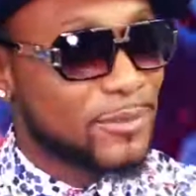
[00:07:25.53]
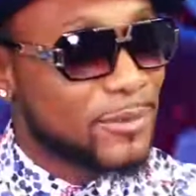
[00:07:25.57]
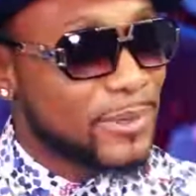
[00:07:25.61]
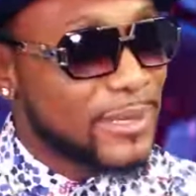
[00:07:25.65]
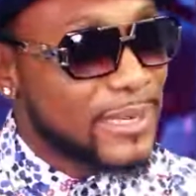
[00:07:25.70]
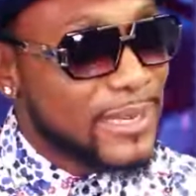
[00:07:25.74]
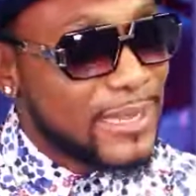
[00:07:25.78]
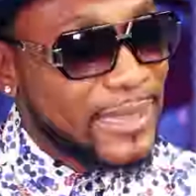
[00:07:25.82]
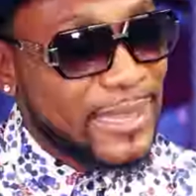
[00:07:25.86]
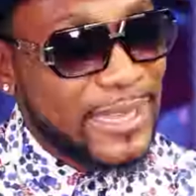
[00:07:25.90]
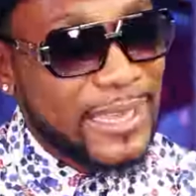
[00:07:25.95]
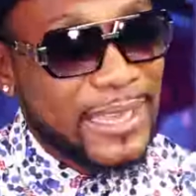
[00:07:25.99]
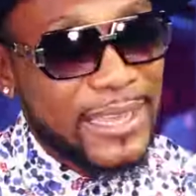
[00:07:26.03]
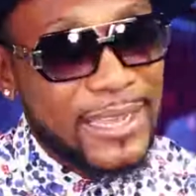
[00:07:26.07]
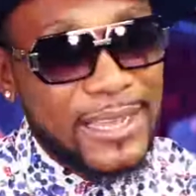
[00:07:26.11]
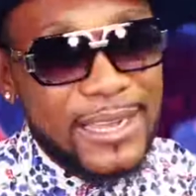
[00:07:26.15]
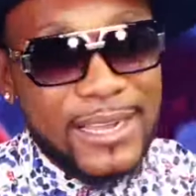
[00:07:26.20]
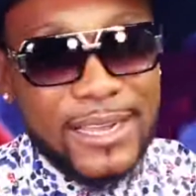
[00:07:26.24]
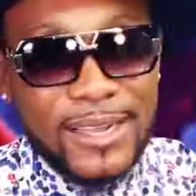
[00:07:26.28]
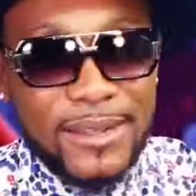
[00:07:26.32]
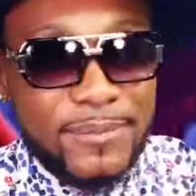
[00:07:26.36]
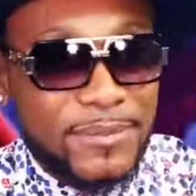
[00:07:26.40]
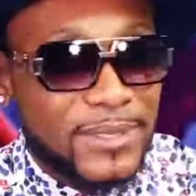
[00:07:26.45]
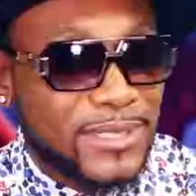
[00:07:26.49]
Went there.
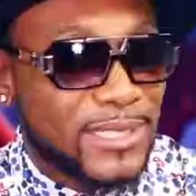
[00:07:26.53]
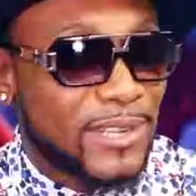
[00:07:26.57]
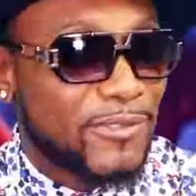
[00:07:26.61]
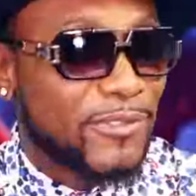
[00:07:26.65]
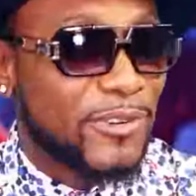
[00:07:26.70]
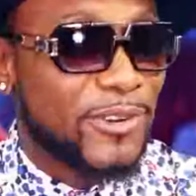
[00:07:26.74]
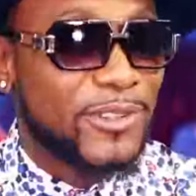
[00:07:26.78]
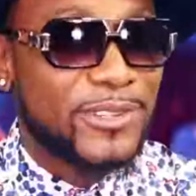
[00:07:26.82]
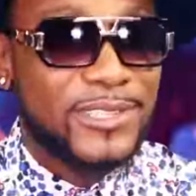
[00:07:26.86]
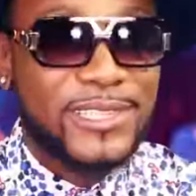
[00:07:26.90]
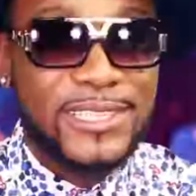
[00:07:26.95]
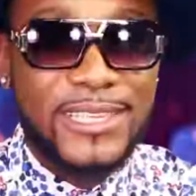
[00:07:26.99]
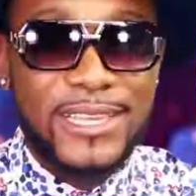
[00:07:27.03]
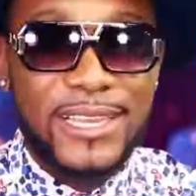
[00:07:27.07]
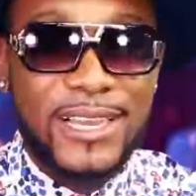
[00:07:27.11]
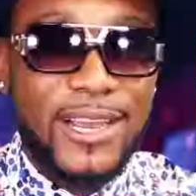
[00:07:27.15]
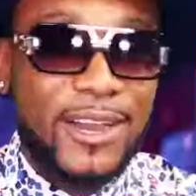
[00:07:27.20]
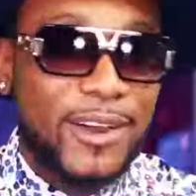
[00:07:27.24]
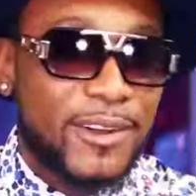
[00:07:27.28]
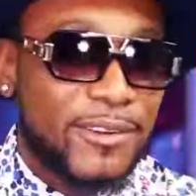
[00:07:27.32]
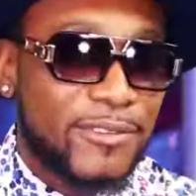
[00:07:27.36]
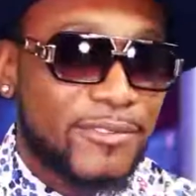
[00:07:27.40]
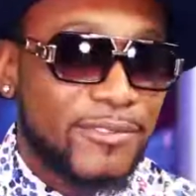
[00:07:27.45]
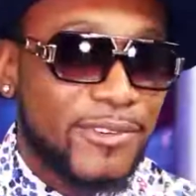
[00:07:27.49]
Mr.
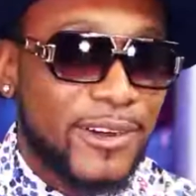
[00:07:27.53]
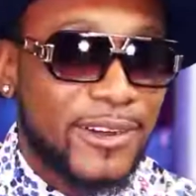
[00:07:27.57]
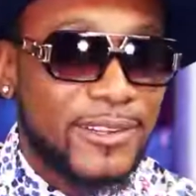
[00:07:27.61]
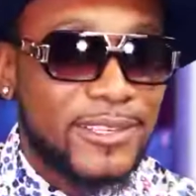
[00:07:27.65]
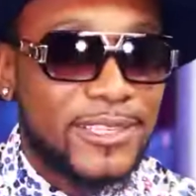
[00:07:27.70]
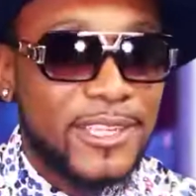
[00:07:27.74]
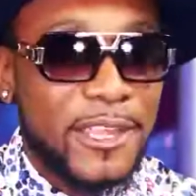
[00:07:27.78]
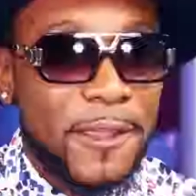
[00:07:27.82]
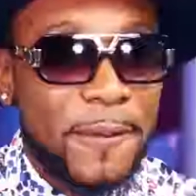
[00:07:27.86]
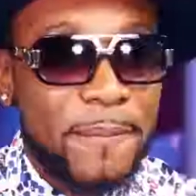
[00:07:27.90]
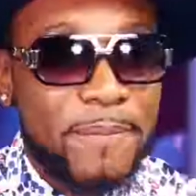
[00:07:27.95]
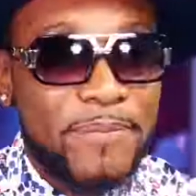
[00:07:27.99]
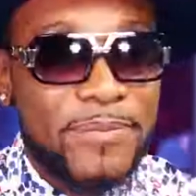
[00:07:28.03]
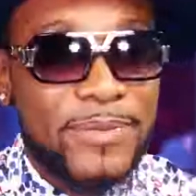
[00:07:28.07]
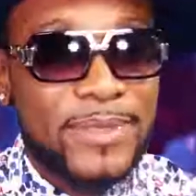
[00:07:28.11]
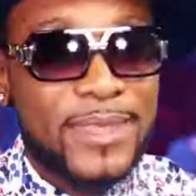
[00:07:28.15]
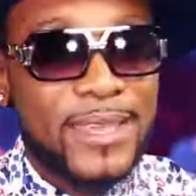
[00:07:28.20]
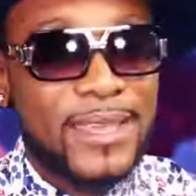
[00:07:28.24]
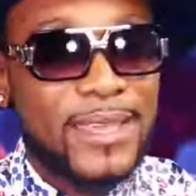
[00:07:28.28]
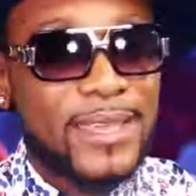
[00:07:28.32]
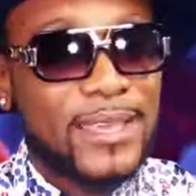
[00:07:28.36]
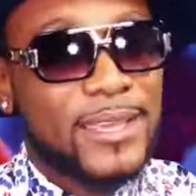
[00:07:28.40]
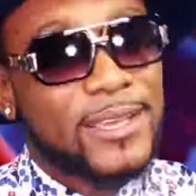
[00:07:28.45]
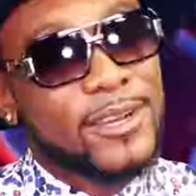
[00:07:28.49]
Folotea found him.
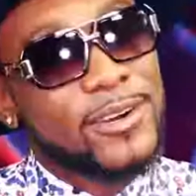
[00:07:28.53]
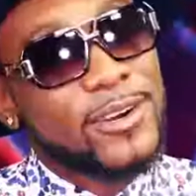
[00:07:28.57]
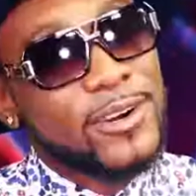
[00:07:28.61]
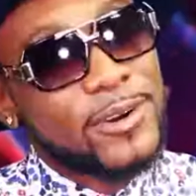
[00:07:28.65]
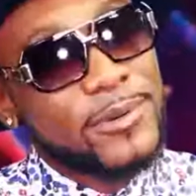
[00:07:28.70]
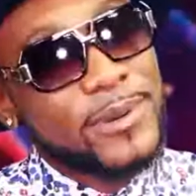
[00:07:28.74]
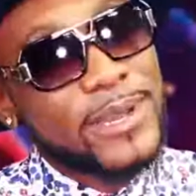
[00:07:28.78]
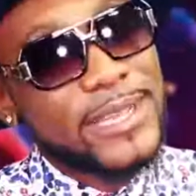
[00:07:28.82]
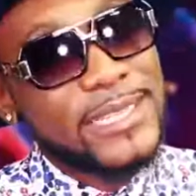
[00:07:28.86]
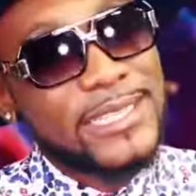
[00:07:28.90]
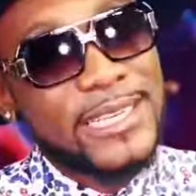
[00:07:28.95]
Oh,